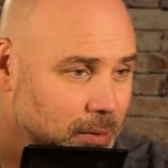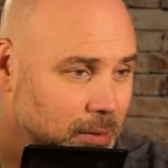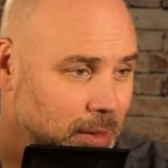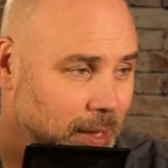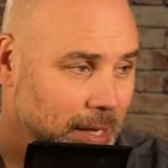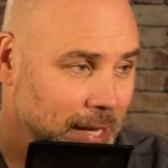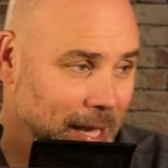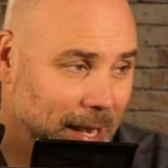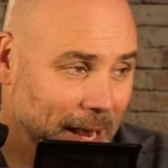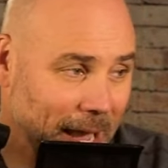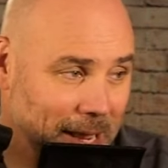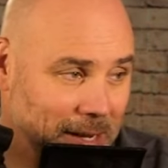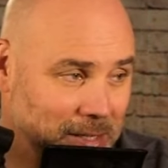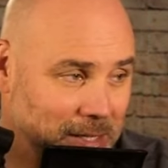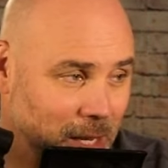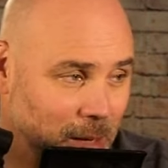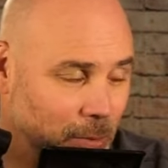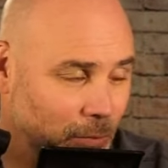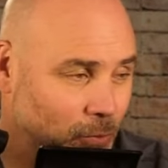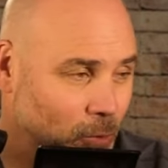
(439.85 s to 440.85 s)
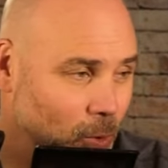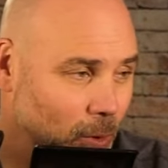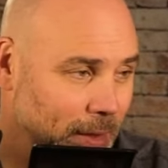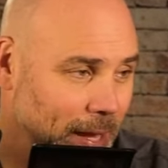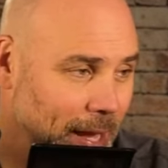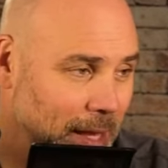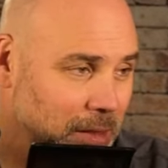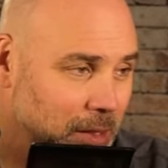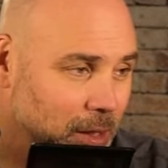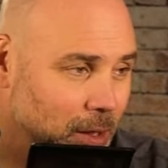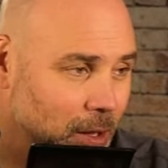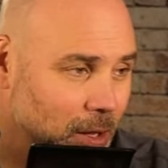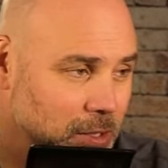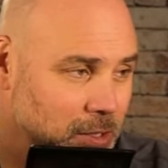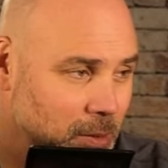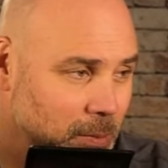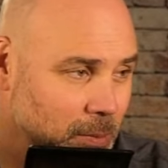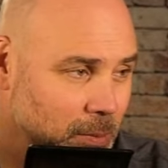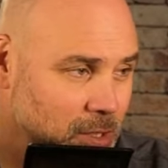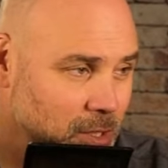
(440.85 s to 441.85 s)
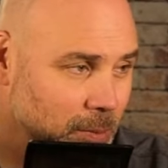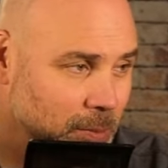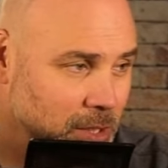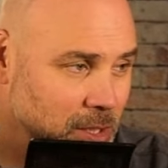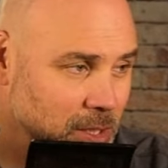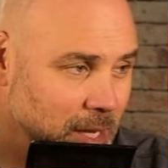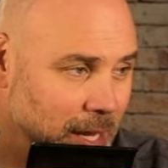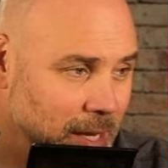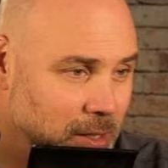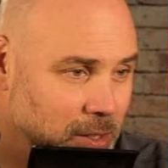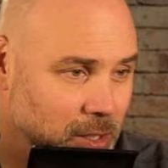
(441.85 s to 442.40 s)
and he had 18 before that in the loss to Mississippi State.